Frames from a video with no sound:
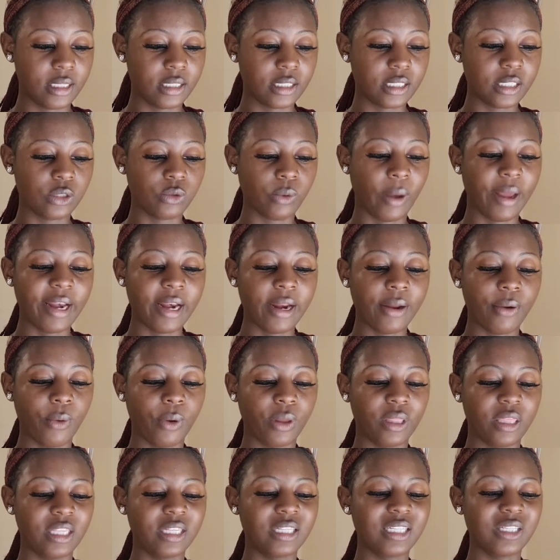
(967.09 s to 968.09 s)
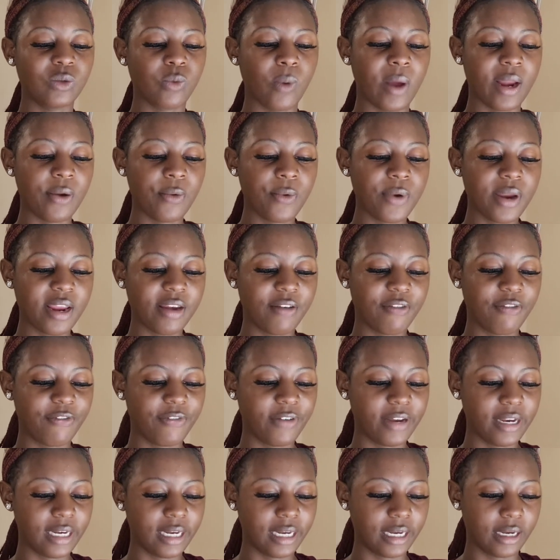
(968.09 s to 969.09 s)
This is one weird
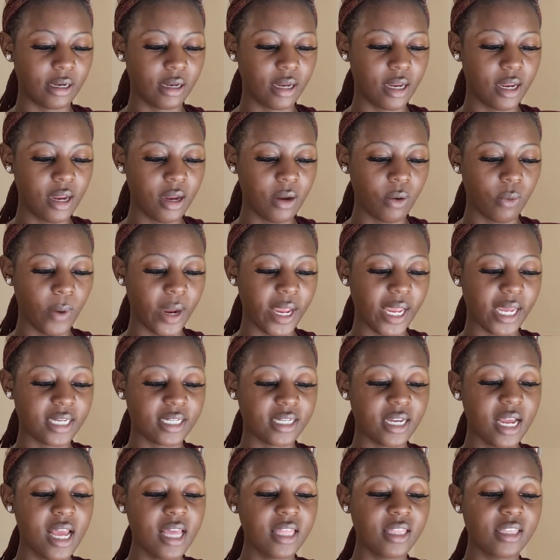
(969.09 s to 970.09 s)
feeling. Hey, weird.